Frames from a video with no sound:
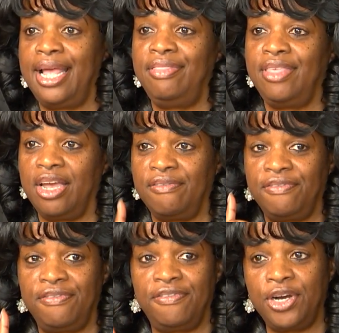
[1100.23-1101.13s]
and their
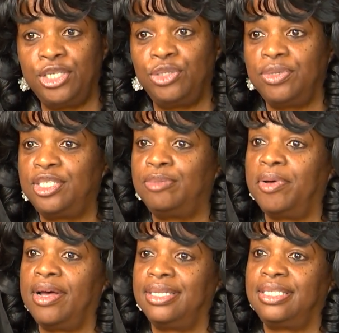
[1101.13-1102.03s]
first
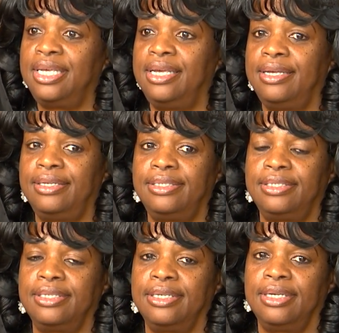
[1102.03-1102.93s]
response
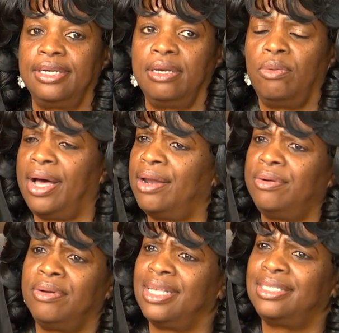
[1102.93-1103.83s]
is, well, I
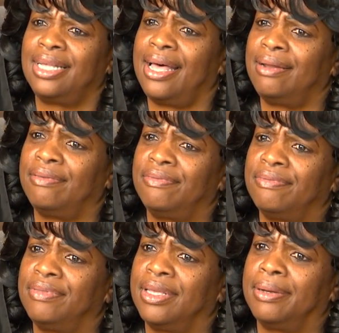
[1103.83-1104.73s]
don't know that side of
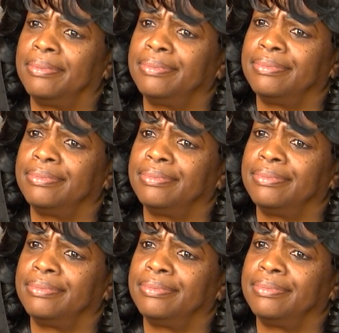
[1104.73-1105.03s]
them.